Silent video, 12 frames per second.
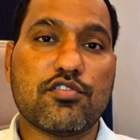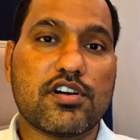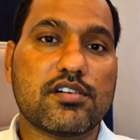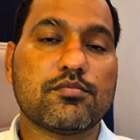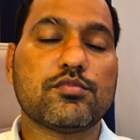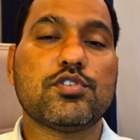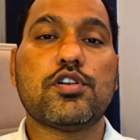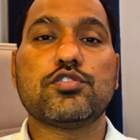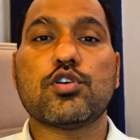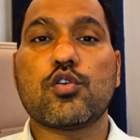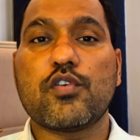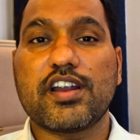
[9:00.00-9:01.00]
you are
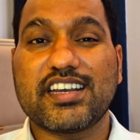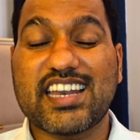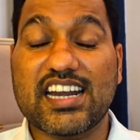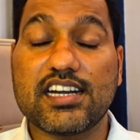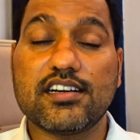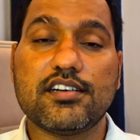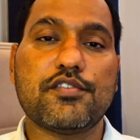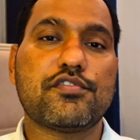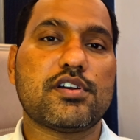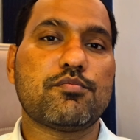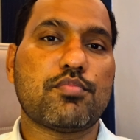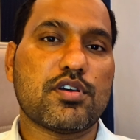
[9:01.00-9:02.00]
resolving 10
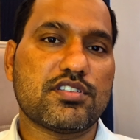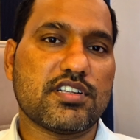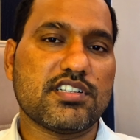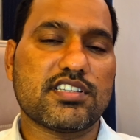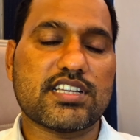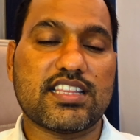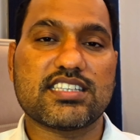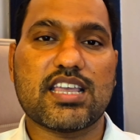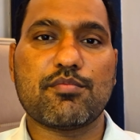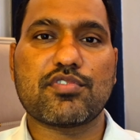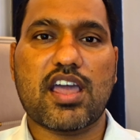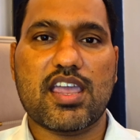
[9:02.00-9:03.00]
different puzzles at the
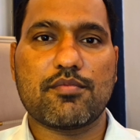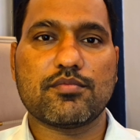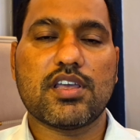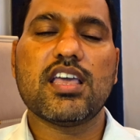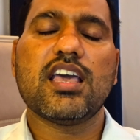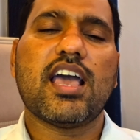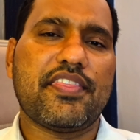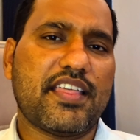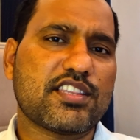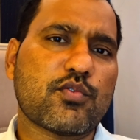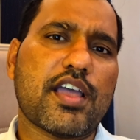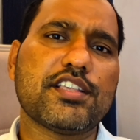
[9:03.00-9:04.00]
same time, and
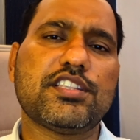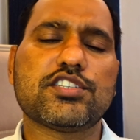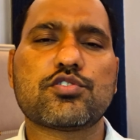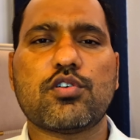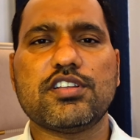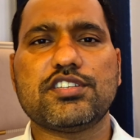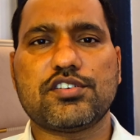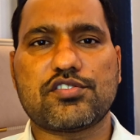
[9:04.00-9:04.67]
that's why this role is